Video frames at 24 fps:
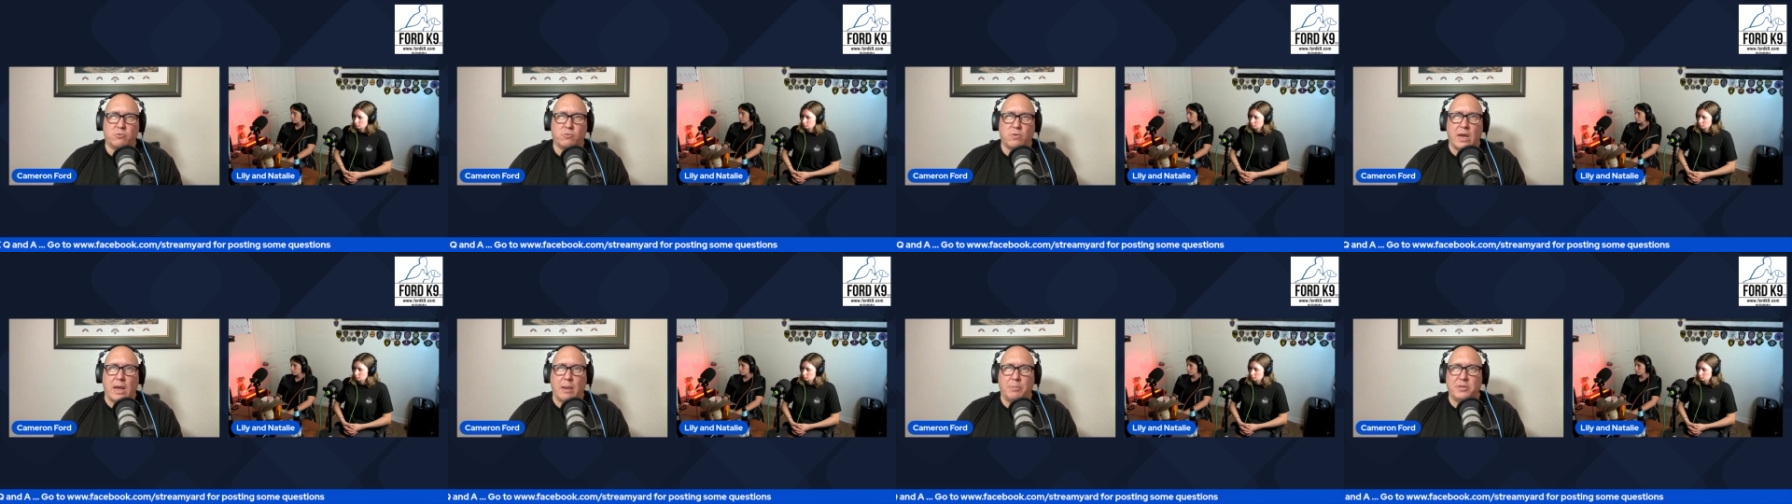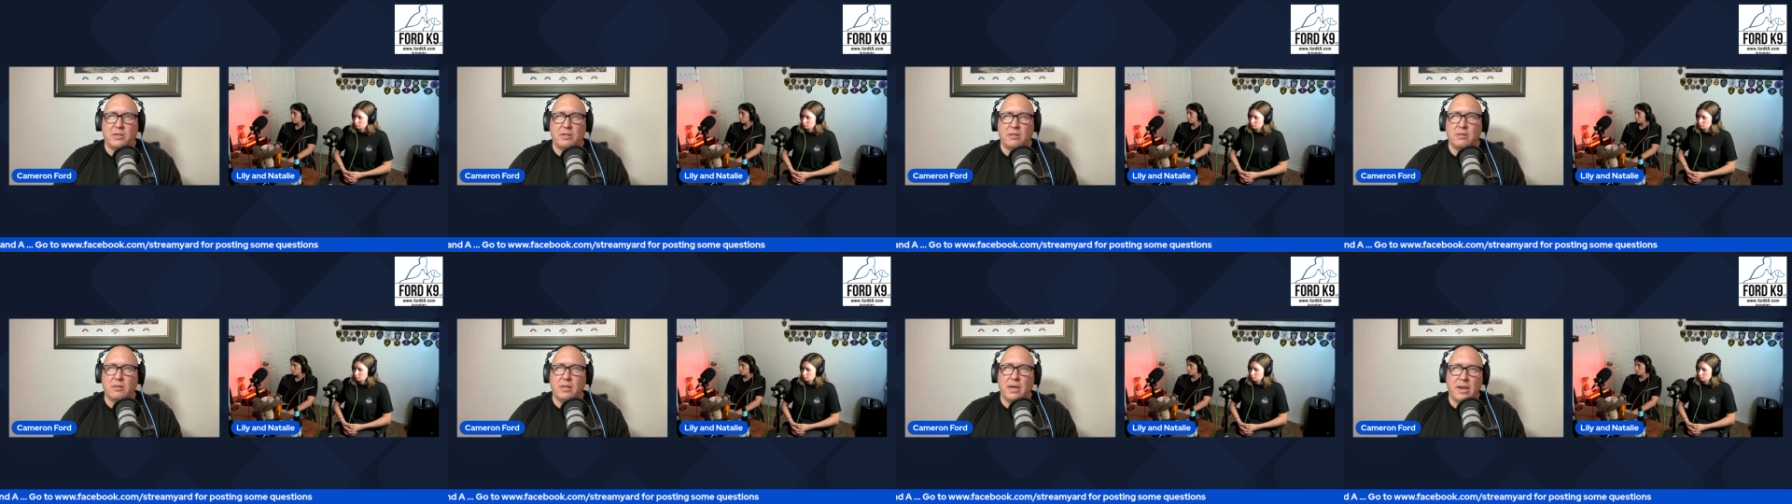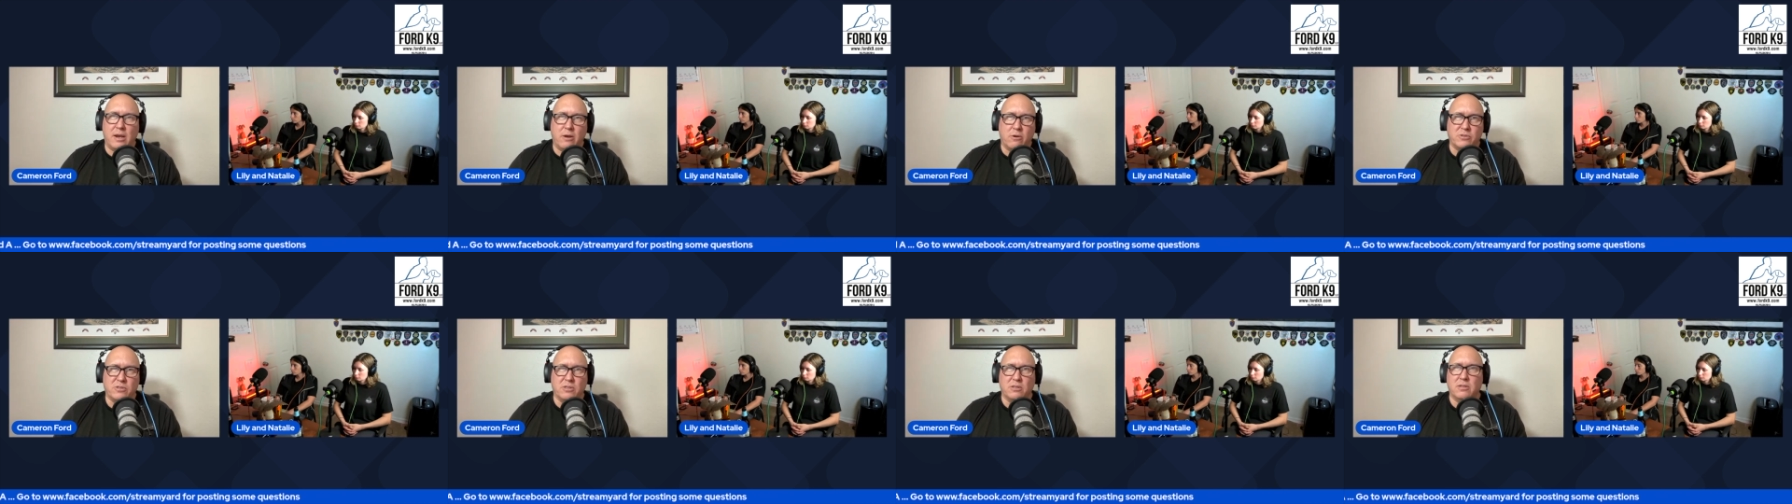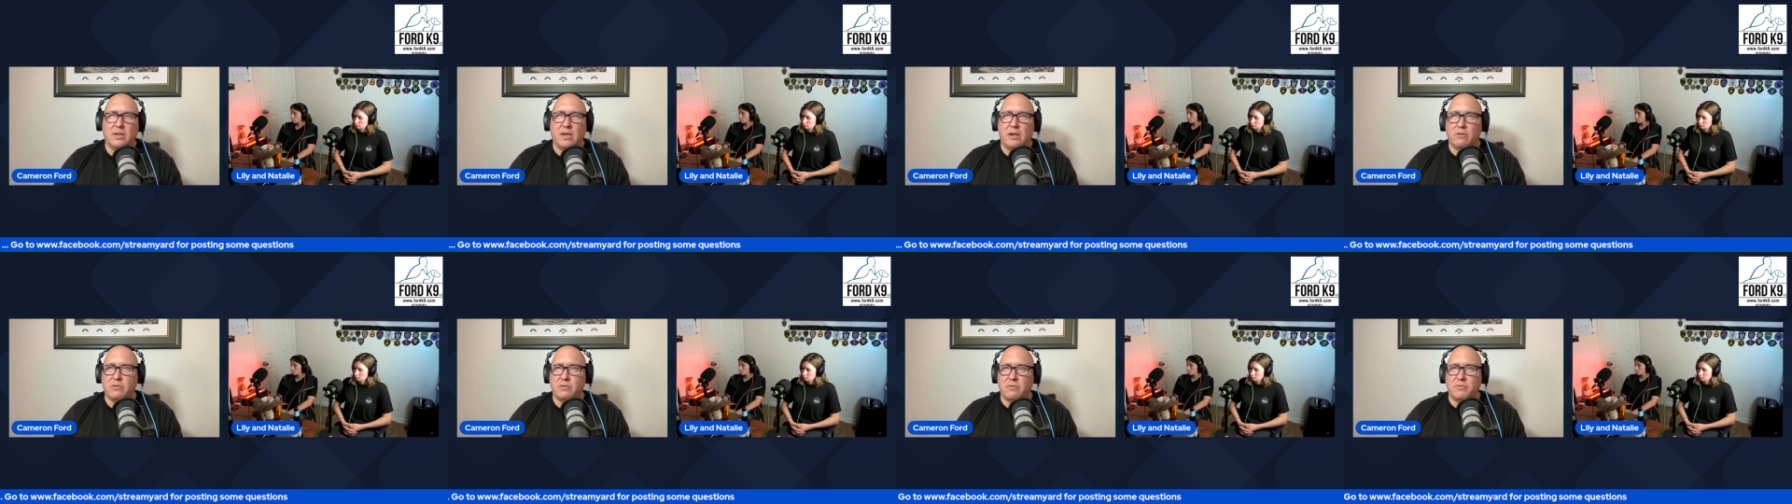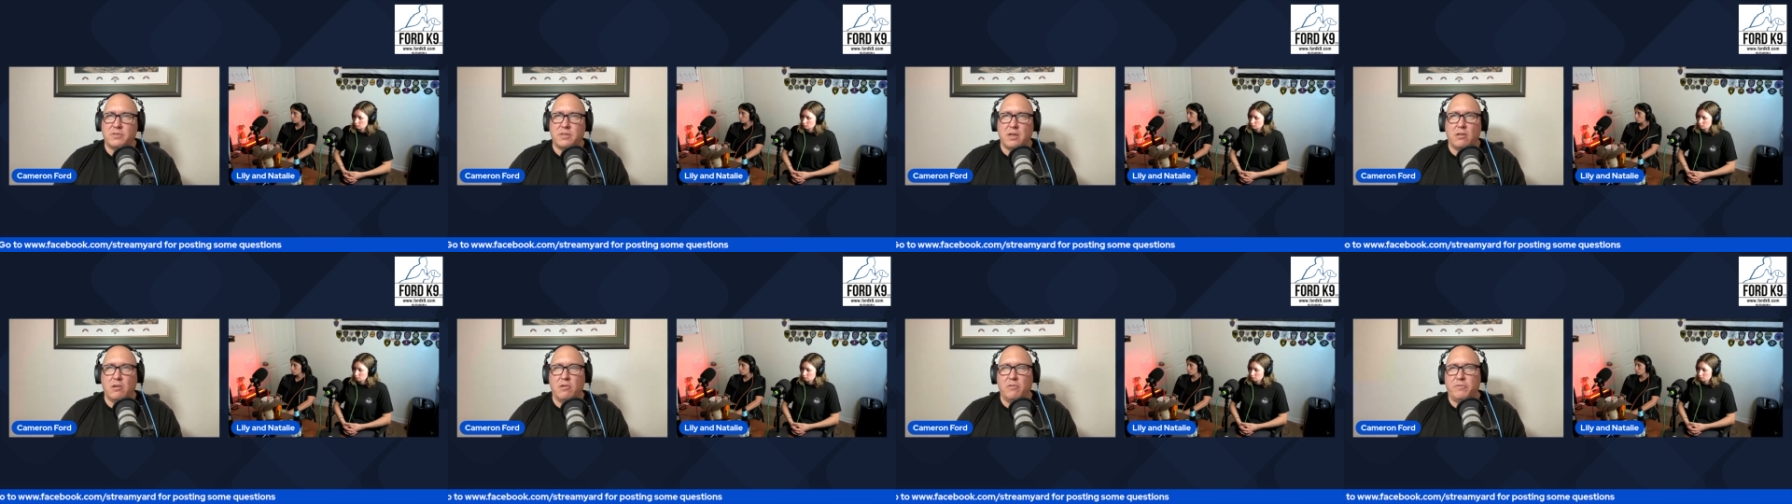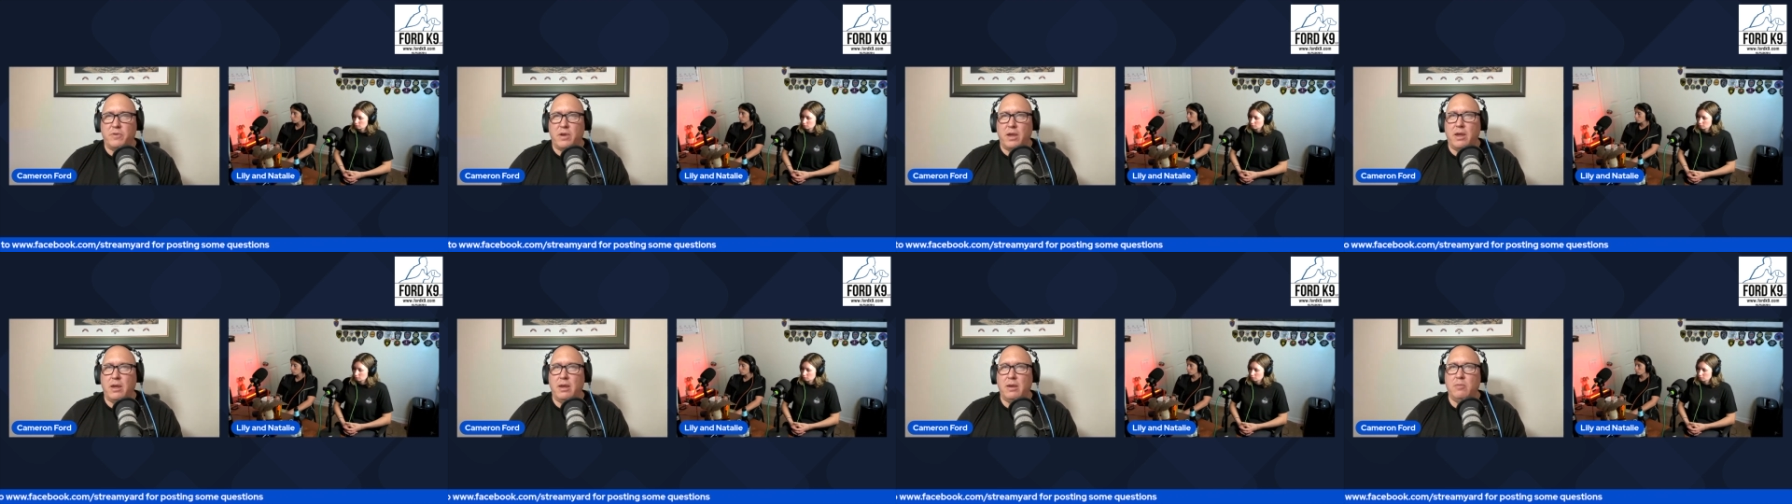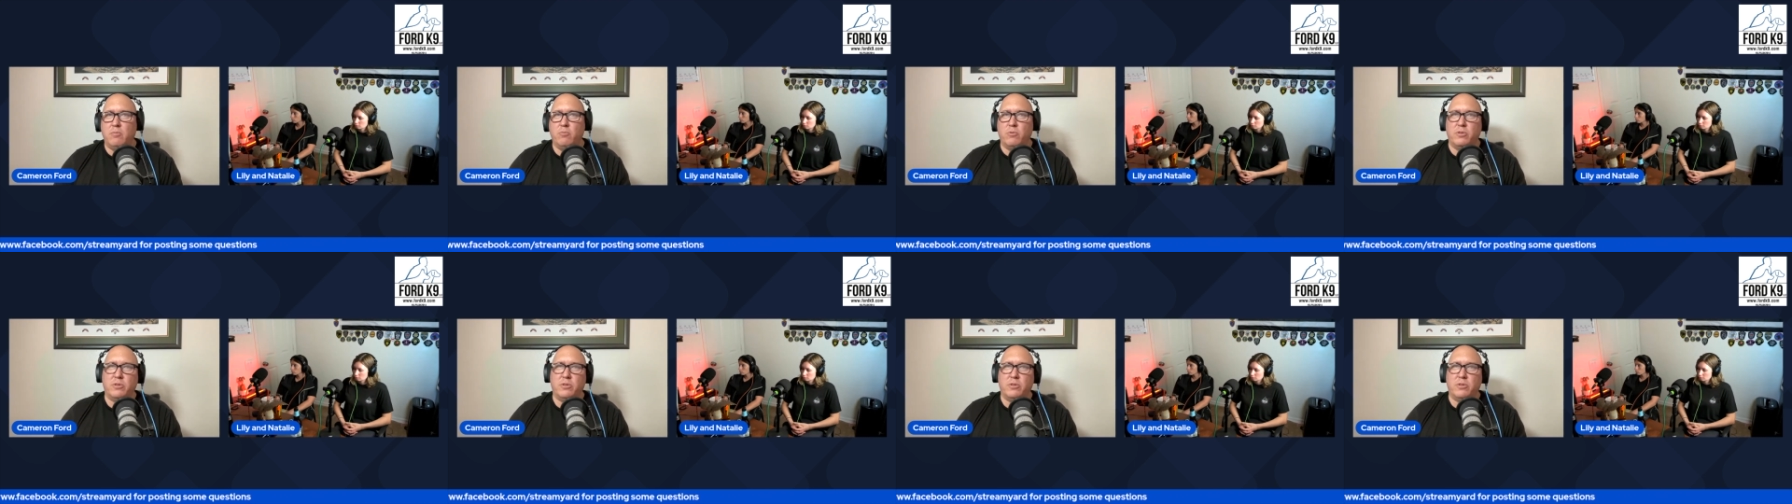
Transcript: wrapped in layers and layers of cellophane,